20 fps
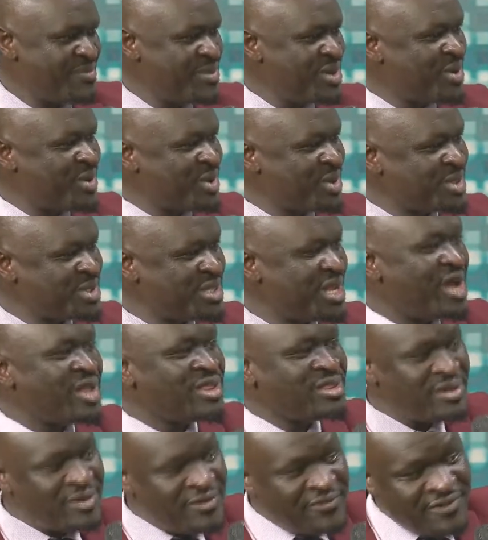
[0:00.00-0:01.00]
Because
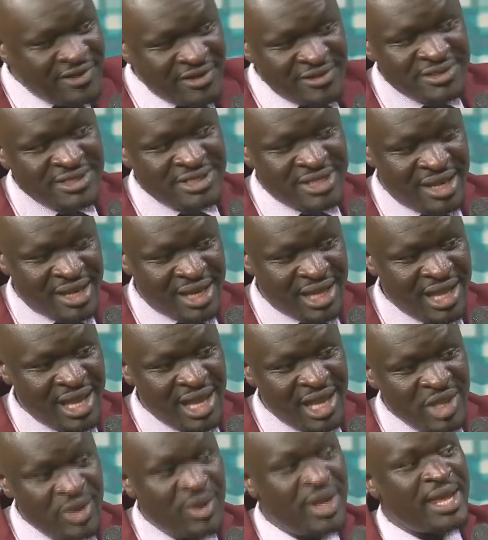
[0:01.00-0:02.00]
through voluntary,
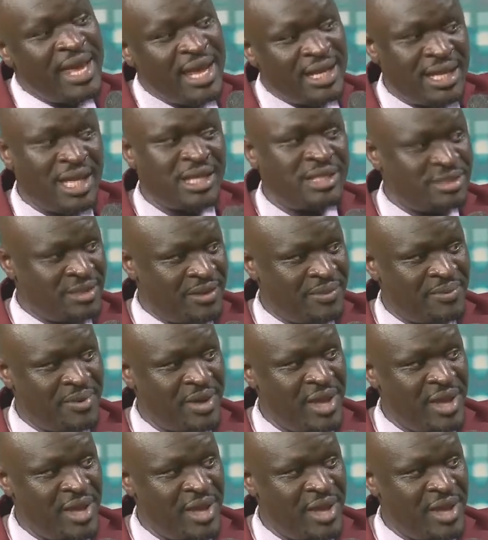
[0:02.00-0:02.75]
you'll get a job.